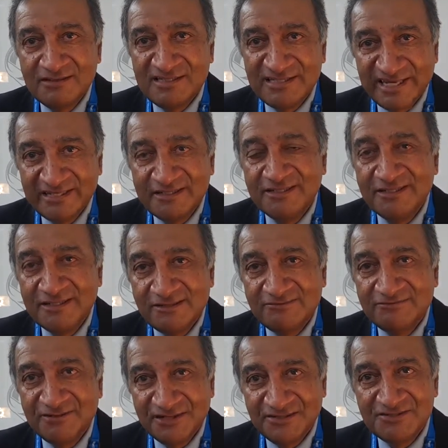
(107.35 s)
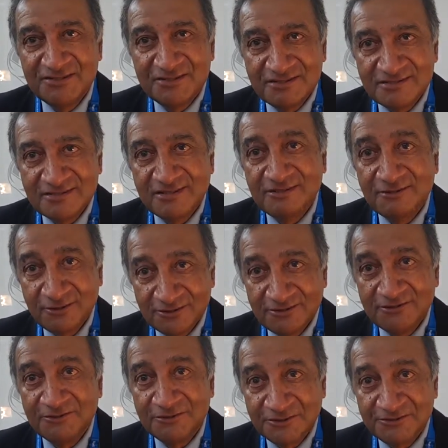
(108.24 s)
technical fixes are not
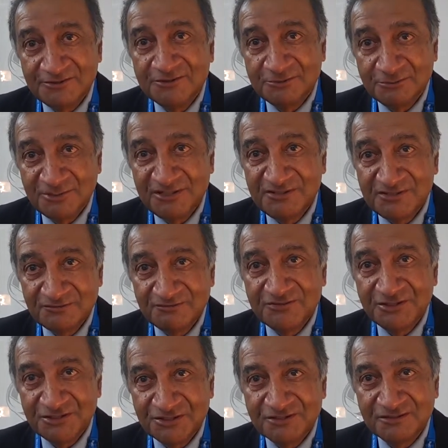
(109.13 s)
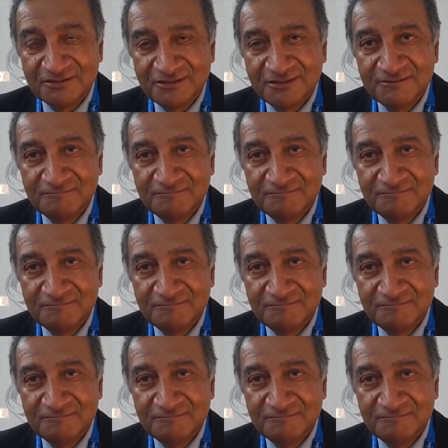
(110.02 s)
going to be sufficient.